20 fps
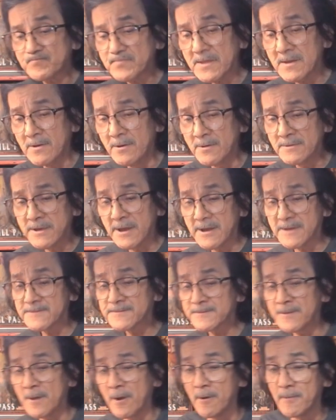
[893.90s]
Okay,
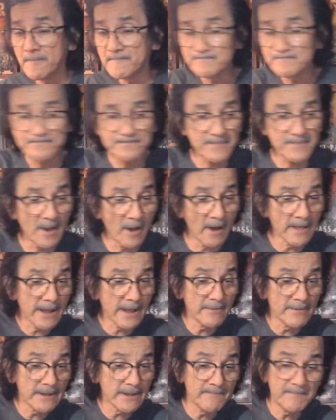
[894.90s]
so all I
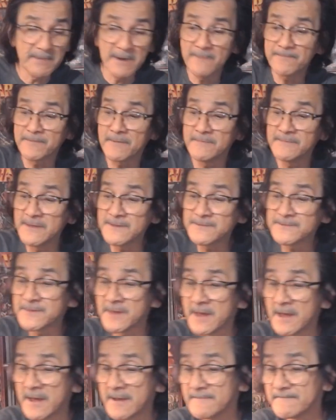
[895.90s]
really built from this
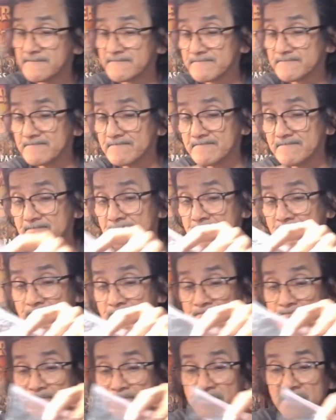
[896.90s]
set
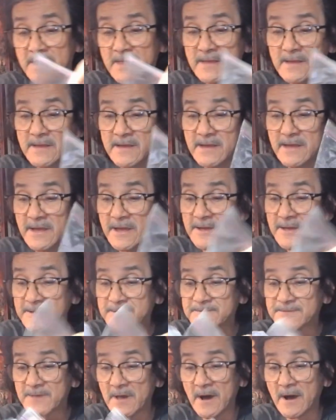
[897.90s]
is